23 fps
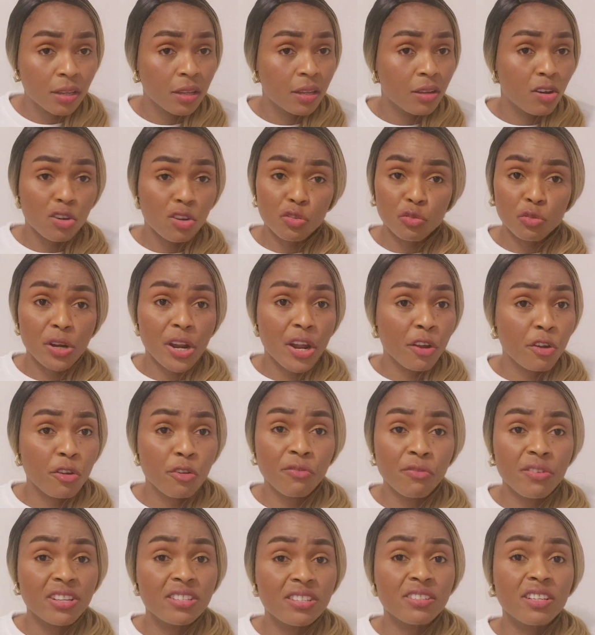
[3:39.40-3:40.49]
Austrian
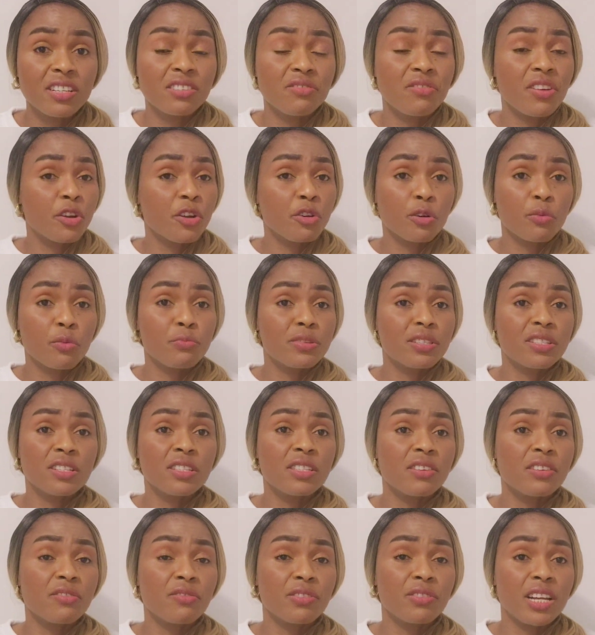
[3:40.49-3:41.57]
University is very
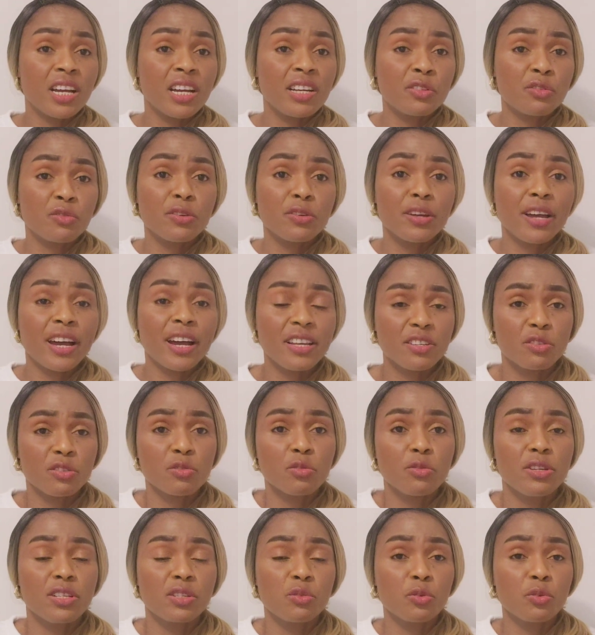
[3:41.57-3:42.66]
competitive now. As you guys know,
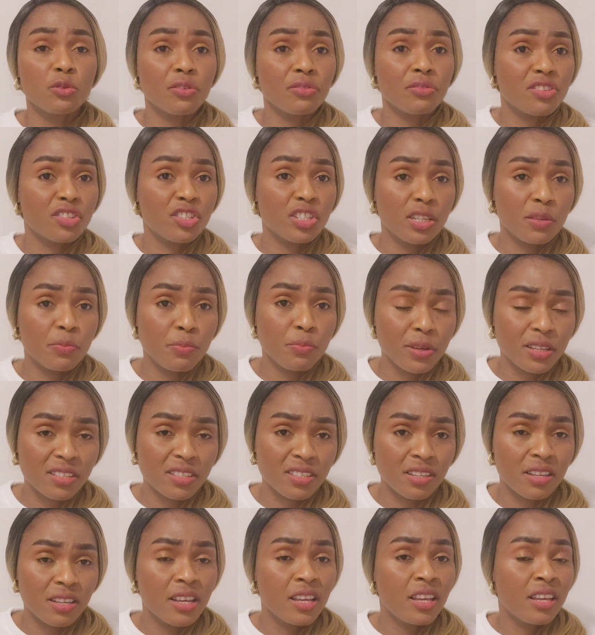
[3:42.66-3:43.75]
it's one of the
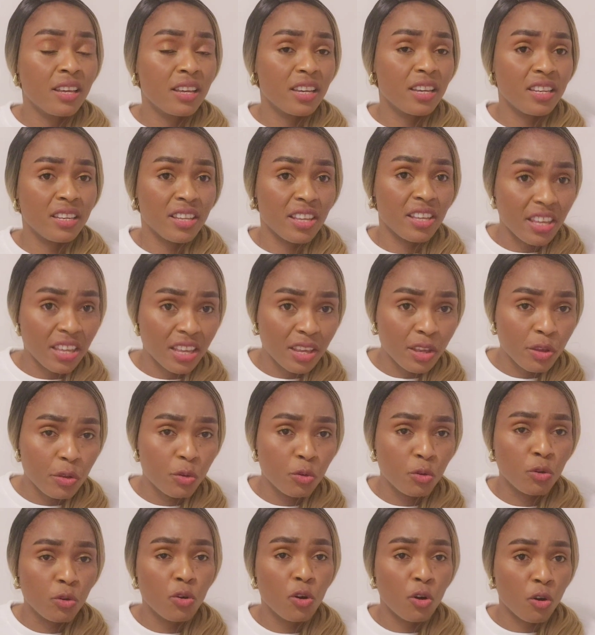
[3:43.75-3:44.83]
cheapest in
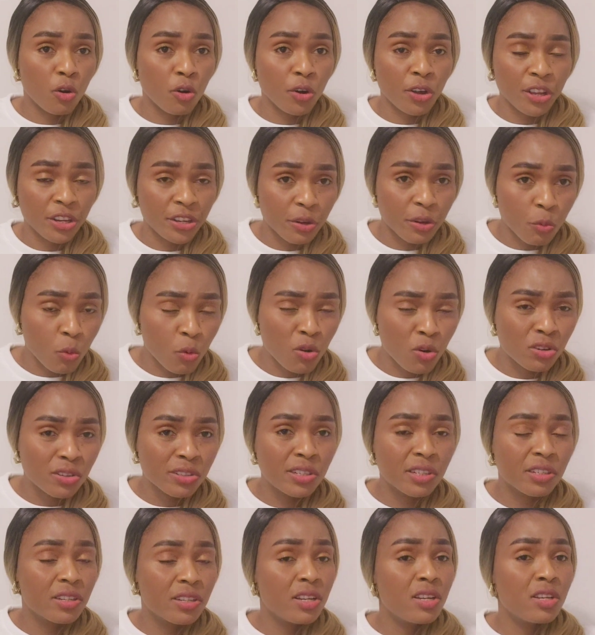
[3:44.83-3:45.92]
EU or in the
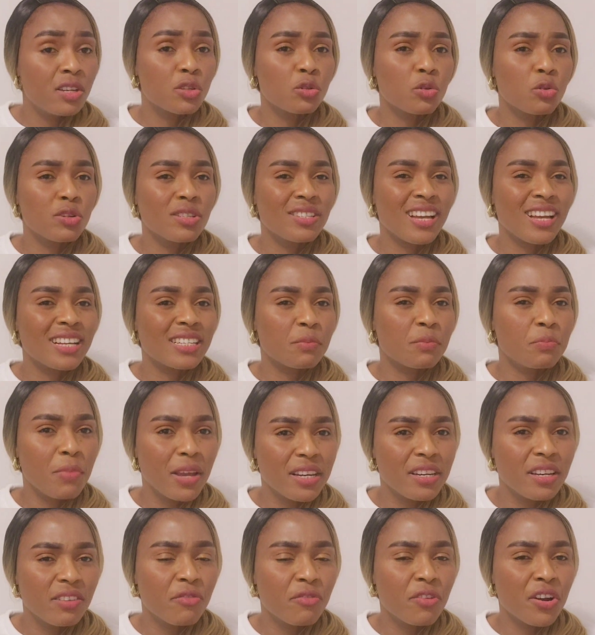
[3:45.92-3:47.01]
world. So it has
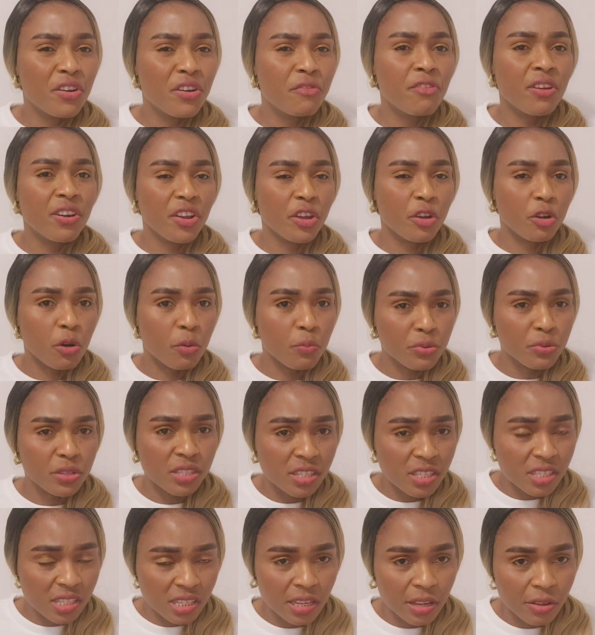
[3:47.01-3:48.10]
made it very, very
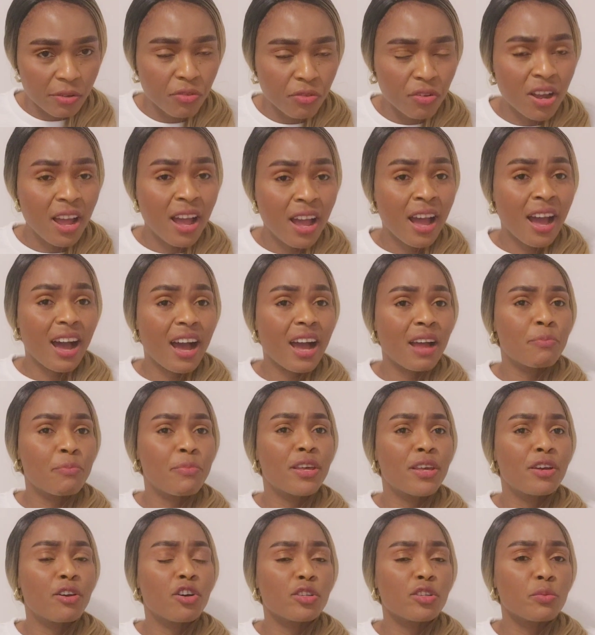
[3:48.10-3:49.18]
competitive. And
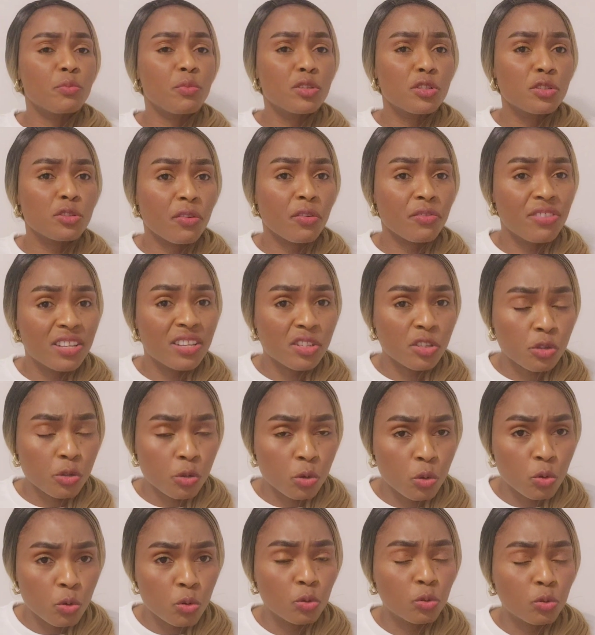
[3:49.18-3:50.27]
because most of this
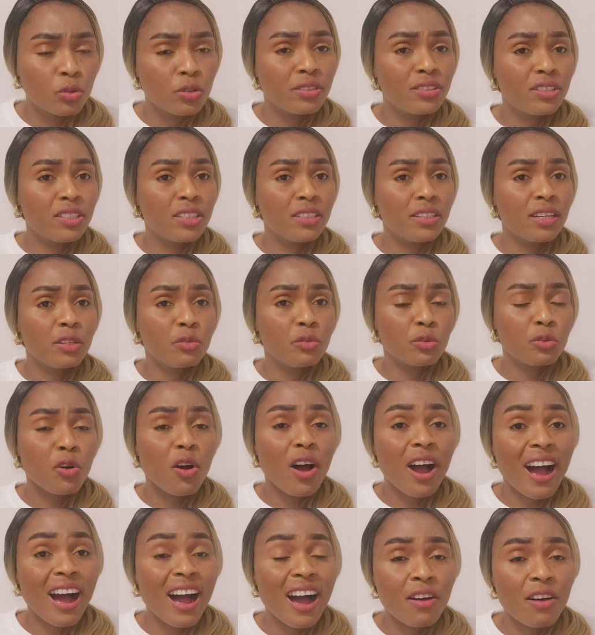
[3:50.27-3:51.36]
school, they do
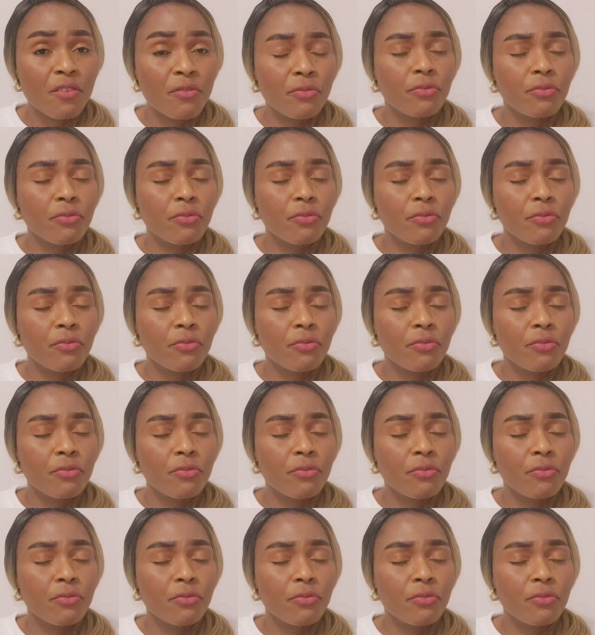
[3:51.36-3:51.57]
not have